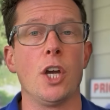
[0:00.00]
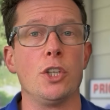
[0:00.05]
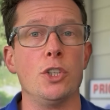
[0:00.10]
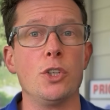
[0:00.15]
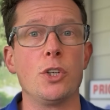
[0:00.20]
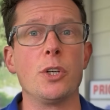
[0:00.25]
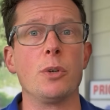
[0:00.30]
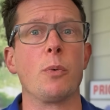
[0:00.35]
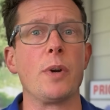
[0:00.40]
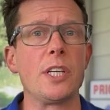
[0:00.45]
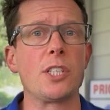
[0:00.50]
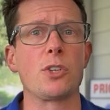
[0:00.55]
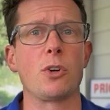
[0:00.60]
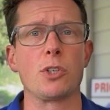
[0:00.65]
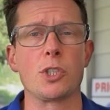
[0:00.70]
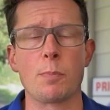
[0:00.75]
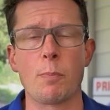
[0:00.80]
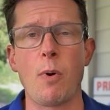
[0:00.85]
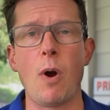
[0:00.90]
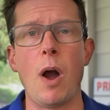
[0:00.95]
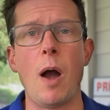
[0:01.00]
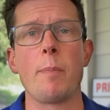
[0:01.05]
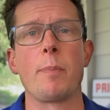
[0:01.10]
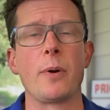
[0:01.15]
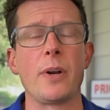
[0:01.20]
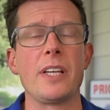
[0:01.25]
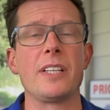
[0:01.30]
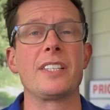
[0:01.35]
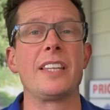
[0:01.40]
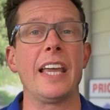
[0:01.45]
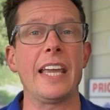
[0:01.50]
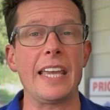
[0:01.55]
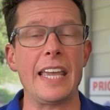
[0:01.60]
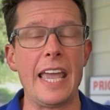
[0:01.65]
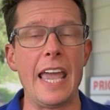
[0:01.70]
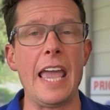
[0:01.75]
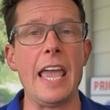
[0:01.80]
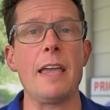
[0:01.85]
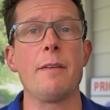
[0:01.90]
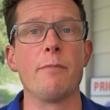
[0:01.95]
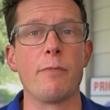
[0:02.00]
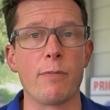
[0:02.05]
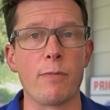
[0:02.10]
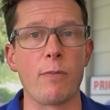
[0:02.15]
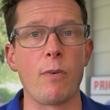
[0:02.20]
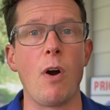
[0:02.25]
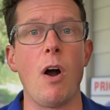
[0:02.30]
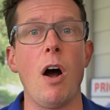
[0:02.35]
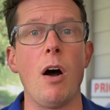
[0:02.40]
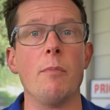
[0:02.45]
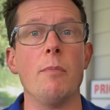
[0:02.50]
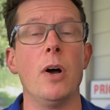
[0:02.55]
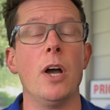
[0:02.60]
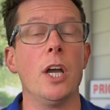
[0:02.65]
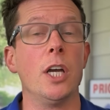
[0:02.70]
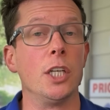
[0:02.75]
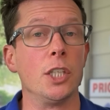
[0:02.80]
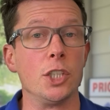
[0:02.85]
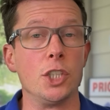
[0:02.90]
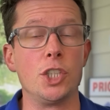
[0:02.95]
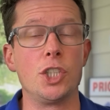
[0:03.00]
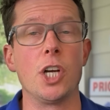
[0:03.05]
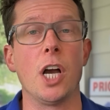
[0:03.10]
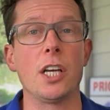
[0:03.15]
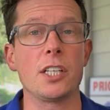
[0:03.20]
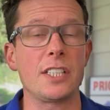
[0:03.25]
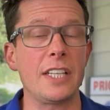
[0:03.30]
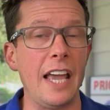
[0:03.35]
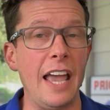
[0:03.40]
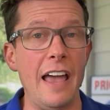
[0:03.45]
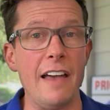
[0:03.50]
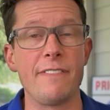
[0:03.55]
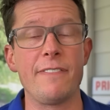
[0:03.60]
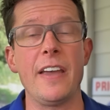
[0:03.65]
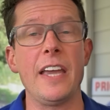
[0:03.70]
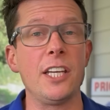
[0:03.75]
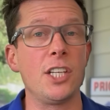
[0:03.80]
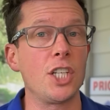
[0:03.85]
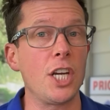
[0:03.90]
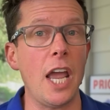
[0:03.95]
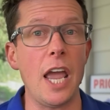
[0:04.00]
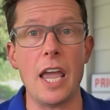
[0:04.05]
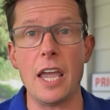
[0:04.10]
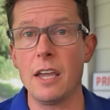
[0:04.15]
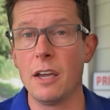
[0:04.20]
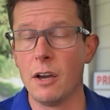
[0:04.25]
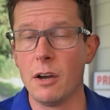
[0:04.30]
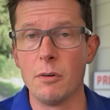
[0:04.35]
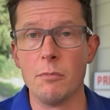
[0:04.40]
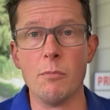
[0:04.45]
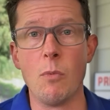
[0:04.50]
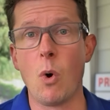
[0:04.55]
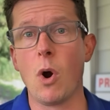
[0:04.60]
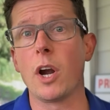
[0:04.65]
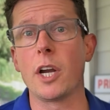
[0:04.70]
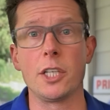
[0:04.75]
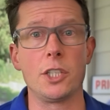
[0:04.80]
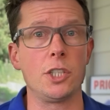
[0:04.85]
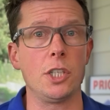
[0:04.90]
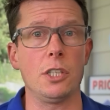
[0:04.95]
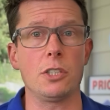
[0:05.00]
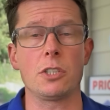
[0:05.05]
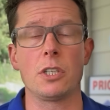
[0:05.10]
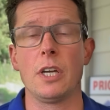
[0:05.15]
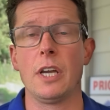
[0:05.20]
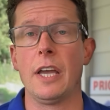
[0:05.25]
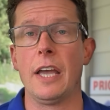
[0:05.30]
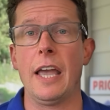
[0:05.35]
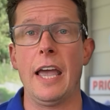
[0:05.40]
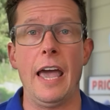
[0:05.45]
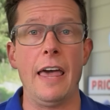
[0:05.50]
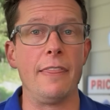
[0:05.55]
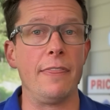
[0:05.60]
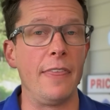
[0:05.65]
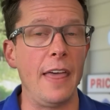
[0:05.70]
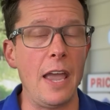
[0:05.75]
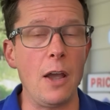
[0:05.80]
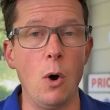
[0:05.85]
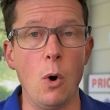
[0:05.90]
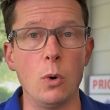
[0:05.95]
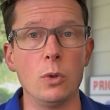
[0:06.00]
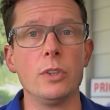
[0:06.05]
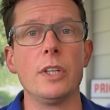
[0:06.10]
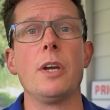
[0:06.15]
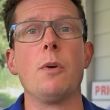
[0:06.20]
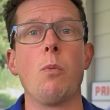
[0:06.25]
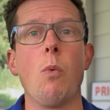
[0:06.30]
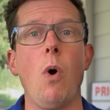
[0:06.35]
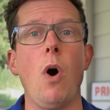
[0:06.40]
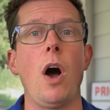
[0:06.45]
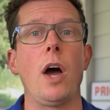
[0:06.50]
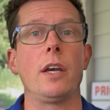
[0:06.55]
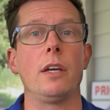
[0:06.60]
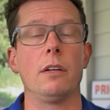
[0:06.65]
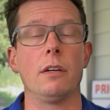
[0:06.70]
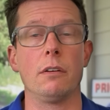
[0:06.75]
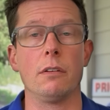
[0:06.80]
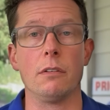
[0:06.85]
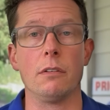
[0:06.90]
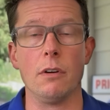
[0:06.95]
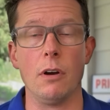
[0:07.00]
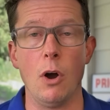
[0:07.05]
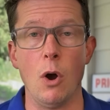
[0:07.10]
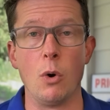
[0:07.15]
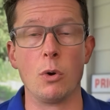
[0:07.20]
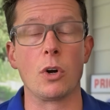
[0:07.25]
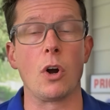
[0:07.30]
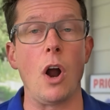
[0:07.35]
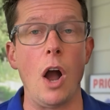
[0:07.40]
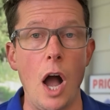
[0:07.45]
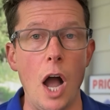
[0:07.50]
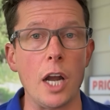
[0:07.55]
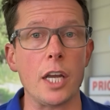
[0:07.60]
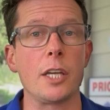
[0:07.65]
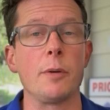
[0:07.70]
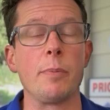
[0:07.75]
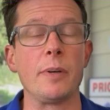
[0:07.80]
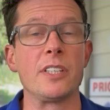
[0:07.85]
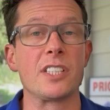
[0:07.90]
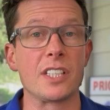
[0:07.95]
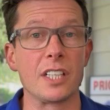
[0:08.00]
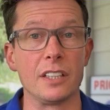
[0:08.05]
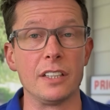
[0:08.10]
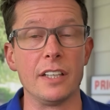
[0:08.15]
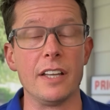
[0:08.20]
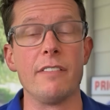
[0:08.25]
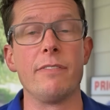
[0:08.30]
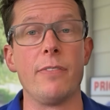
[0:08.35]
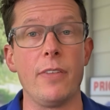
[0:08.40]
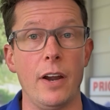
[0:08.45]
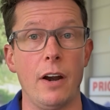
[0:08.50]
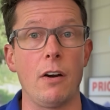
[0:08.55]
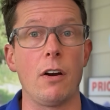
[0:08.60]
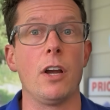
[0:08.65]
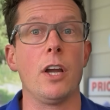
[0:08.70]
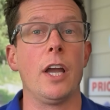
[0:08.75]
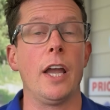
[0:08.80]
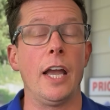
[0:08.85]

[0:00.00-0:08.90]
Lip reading: You can research properties that came from just FHA mortgages, and they only want owner occupants to live there.